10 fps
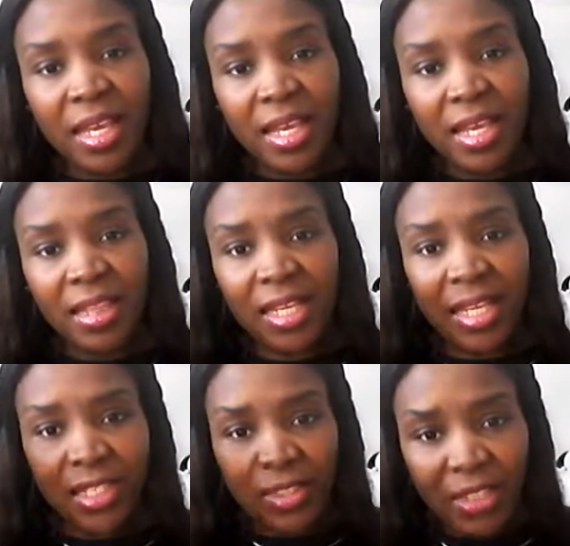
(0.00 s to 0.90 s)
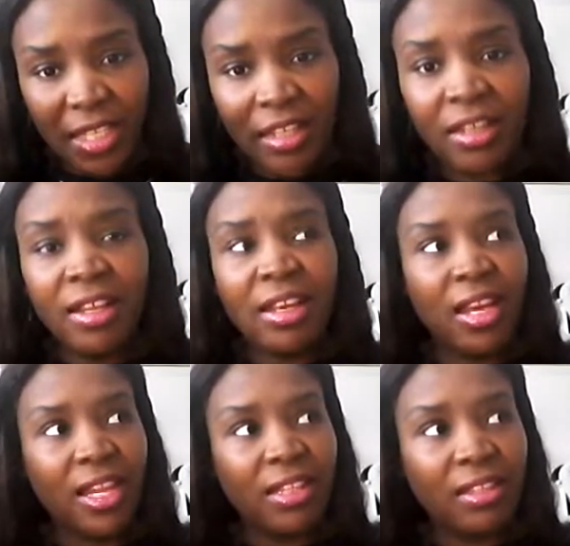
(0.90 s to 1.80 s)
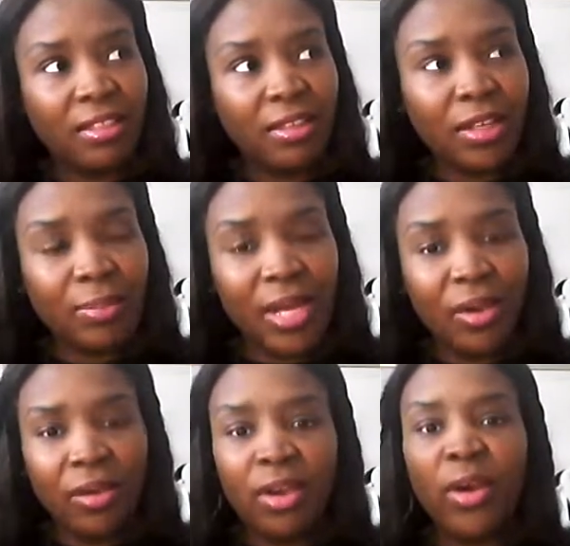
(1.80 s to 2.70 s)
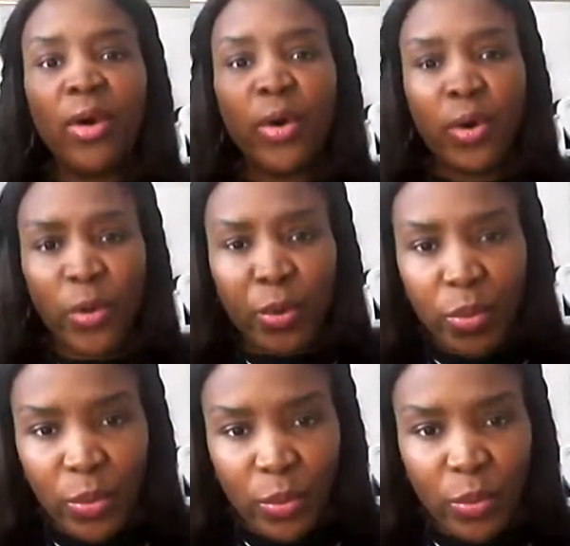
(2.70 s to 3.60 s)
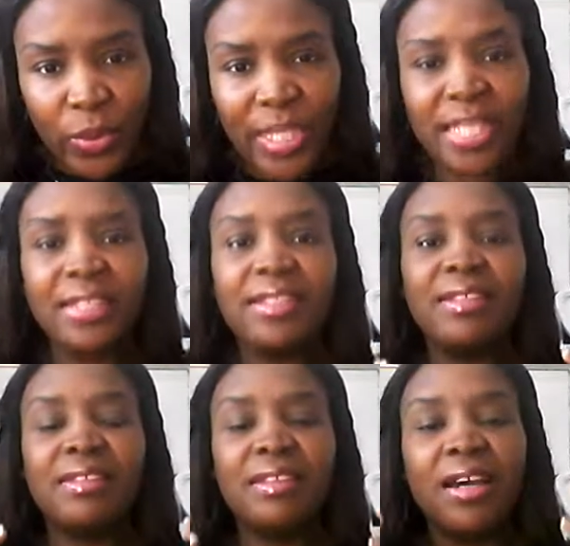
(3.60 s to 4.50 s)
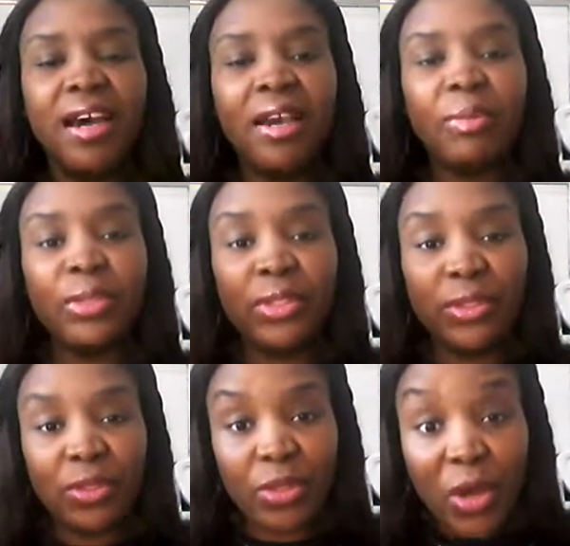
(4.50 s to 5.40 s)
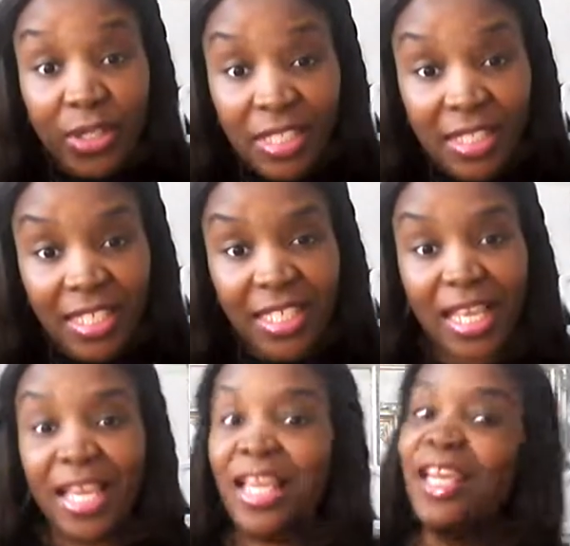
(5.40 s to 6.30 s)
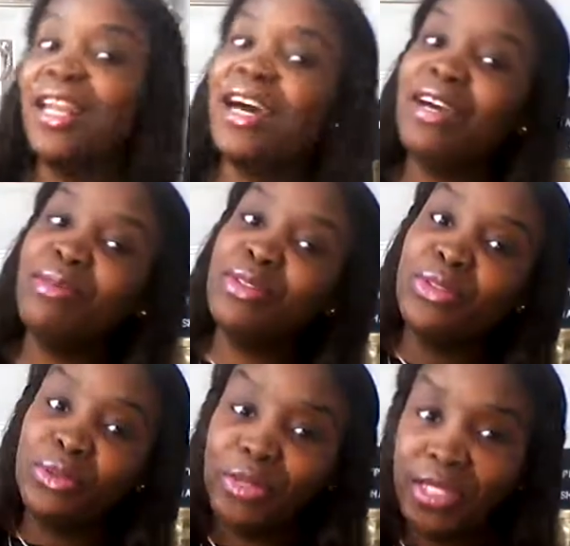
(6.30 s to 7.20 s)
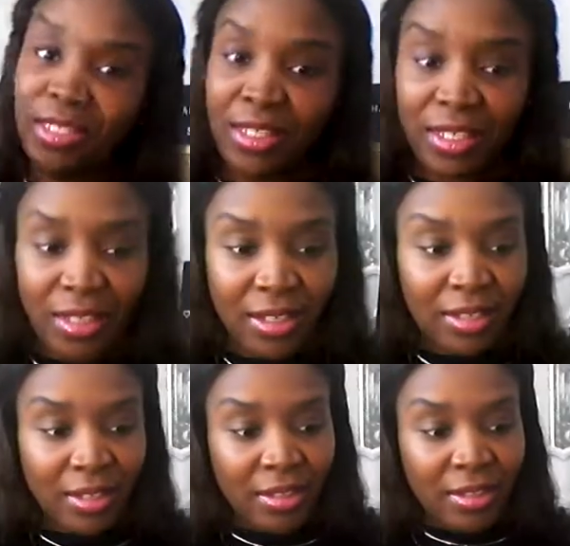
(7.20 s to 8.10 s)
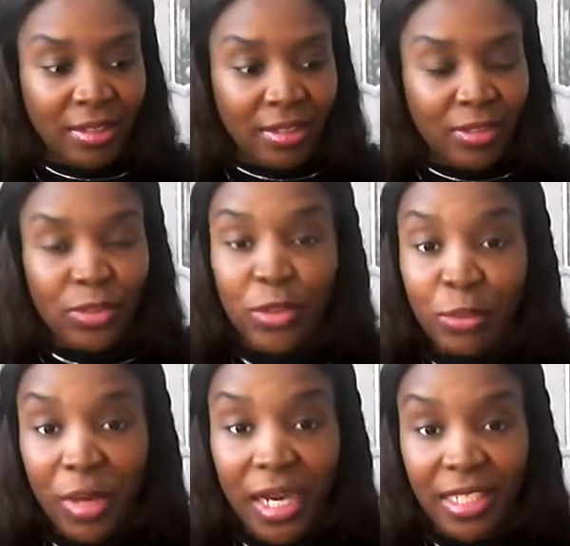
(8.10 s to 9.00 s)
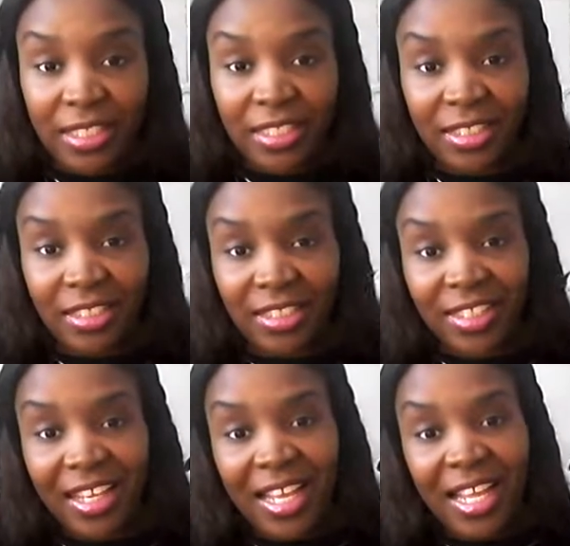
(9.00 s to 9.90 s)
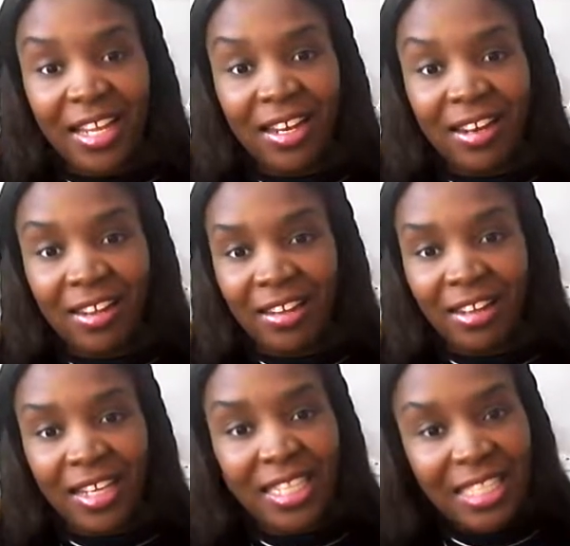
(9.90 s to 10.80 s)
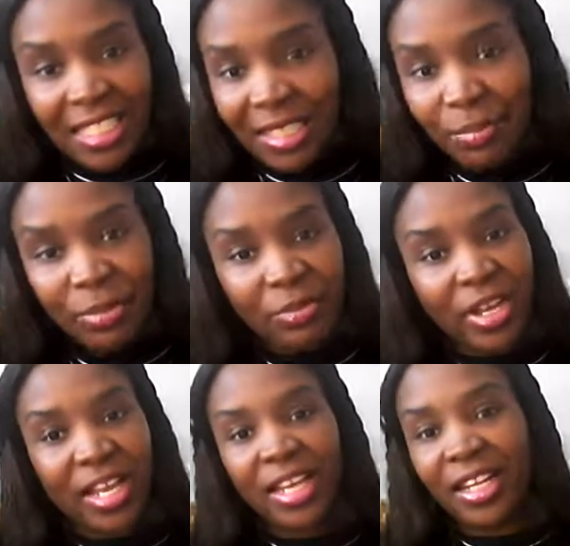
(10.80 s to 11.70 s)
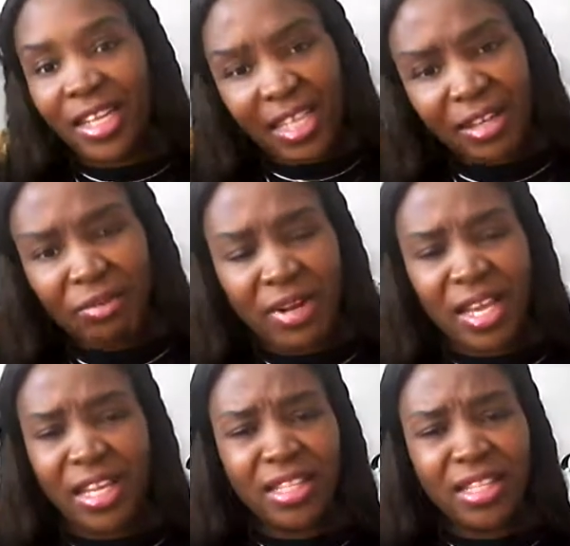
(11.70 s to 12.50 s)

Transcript: And then I thought about, oh yes, I was exhausted again. I was doing too much and not sleeping right, not eating right.